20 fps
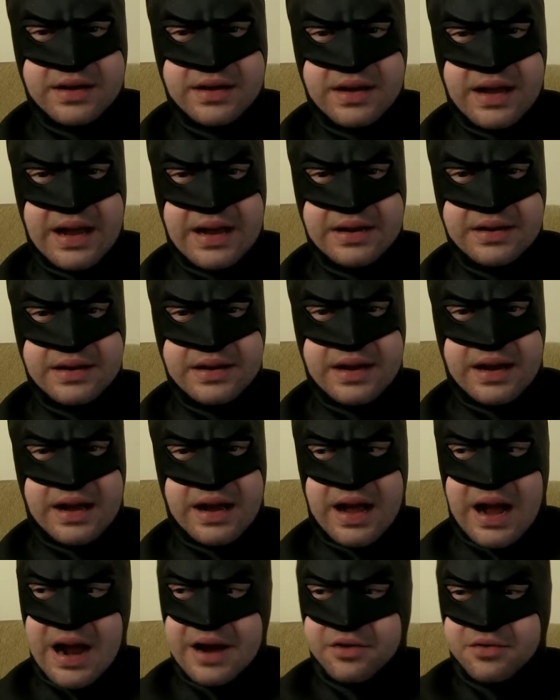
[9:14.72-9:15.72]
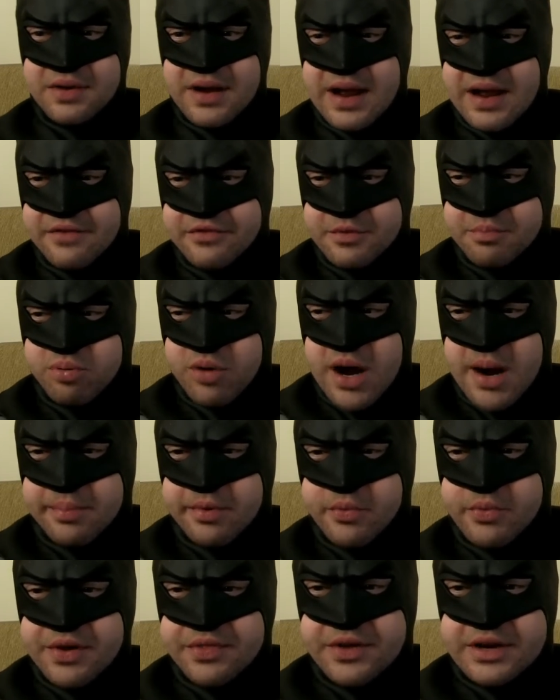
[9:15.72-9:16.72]
And I don't have a
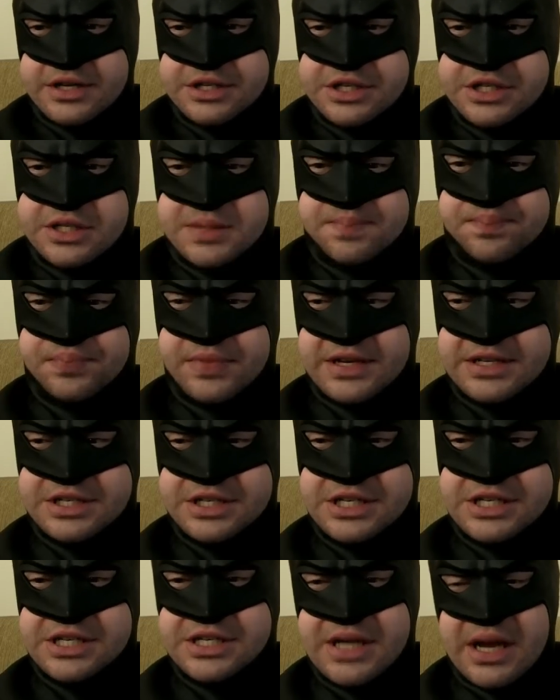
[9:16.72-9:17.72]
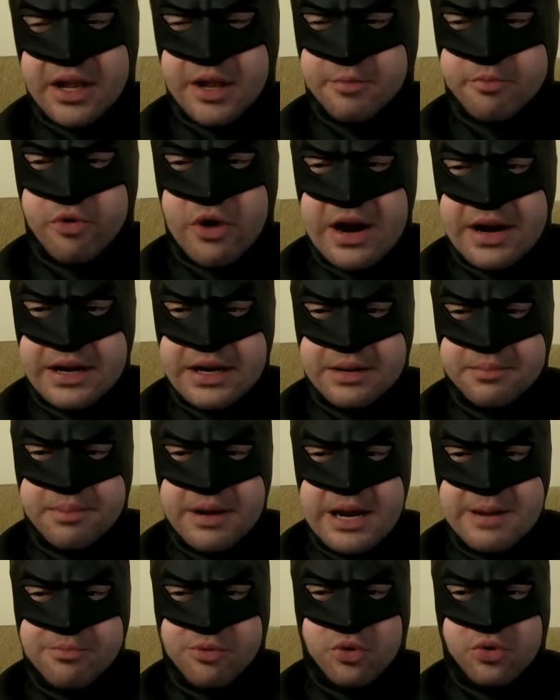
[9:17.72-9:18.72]
problem with us celebrating
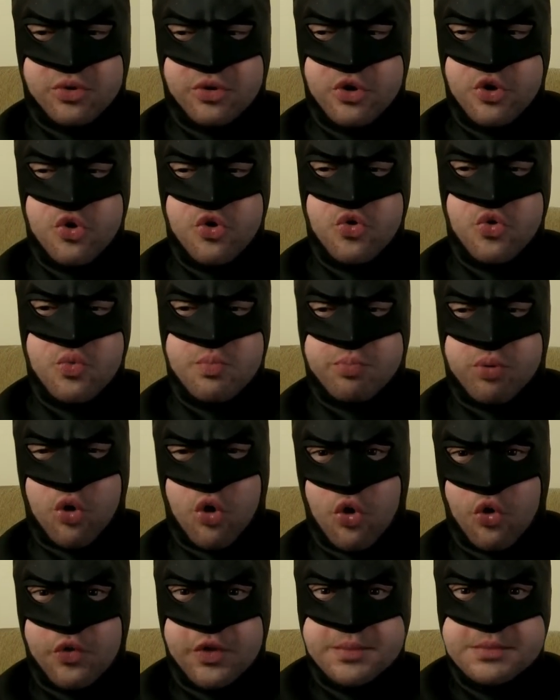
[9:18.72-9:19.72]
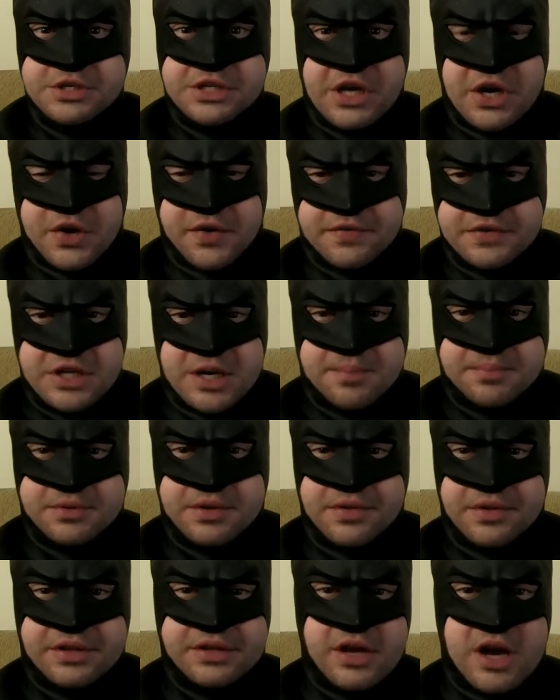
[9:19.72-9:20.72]
people who pull themselves up
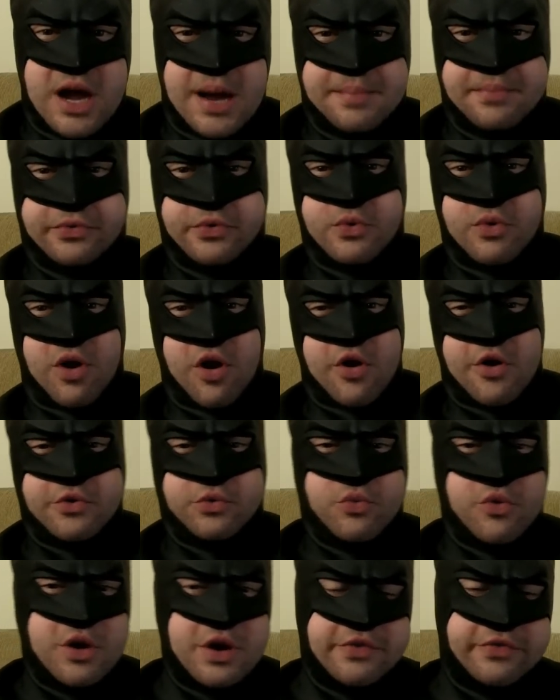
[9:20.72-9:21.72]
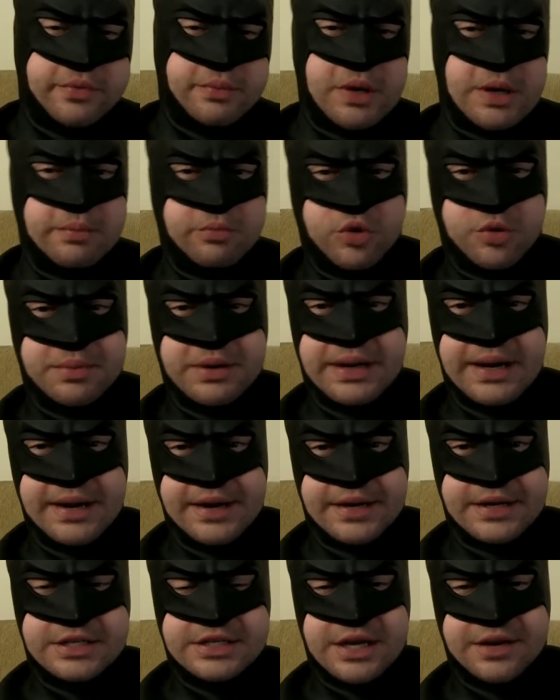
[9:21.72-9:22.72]
to the top through hard work from humble
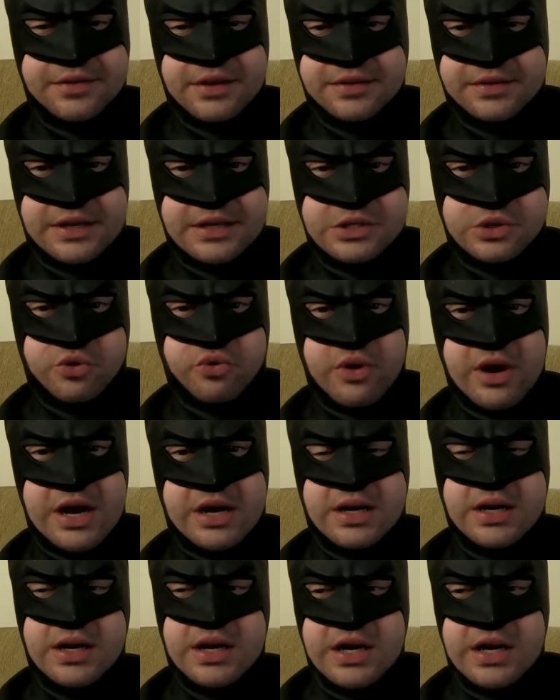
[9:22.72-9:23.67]
beginnings. I think that's great.